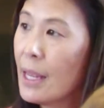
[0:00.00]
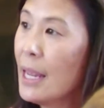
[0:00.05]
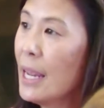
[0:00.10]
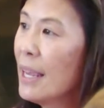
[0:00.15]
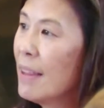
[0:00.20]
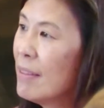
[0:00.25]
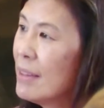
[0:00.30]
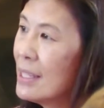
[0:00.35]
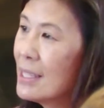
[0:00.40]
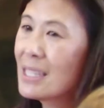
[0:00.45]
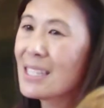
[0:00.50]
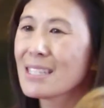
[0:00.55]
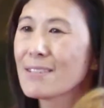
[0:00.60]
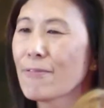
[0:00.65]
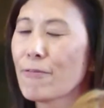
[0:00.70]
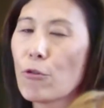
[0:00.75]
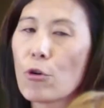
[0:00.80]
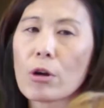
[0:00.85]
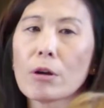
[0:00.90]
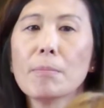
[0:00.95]
And this
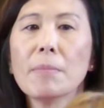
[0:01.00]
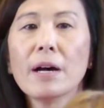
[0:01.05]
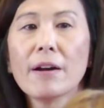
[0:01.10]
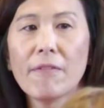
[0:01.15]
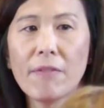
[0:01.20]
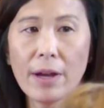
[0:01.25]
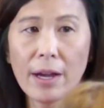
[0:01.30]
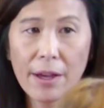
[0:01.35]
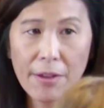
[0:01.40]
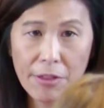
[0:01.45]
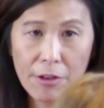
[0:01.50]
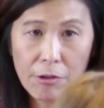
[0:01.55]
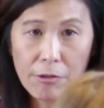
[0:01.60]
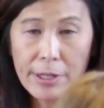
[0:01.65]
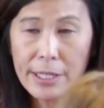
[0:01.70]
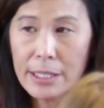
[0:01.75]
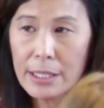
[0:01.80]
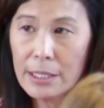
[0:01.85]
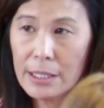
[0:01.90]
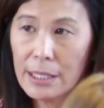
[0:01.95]
form of
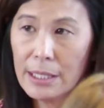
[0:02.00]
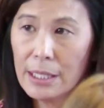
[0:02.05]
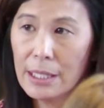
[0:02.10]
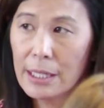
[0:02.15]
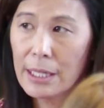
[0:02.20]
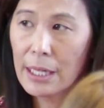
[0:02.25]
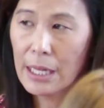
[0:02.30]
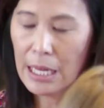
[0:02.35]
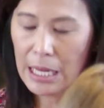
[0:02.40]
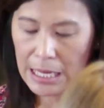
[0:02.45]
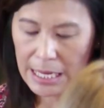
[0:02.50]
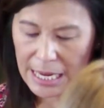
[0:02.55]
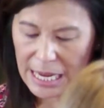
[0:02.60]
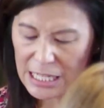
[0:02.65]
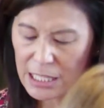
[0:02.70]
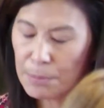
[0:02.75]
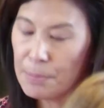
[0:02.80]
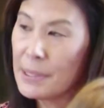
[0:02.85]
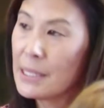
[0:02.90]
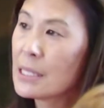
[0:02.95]
othering
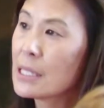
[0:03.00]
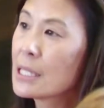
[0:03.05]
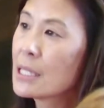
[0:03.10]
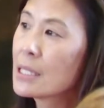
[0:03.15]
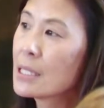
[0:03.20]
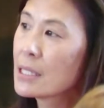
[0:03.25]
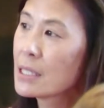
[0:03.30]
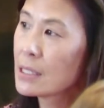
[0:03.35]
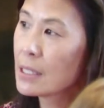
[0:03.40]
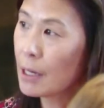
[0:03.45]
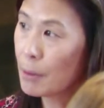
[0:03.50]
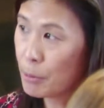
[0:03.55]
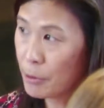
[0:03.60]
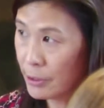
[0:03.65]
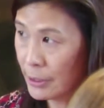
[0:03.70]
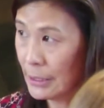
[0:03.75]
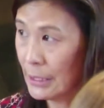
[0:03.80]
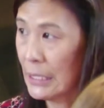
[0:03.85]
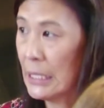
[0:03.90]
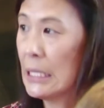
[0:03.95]
has been
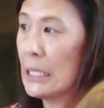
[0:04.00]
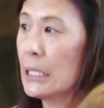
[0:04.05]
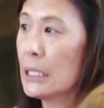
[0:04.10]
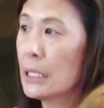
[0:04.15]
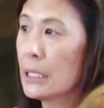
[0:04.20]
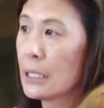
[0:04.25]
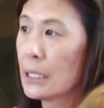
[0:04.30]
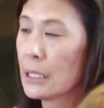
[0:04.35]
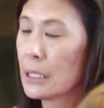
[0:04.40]
stubbornly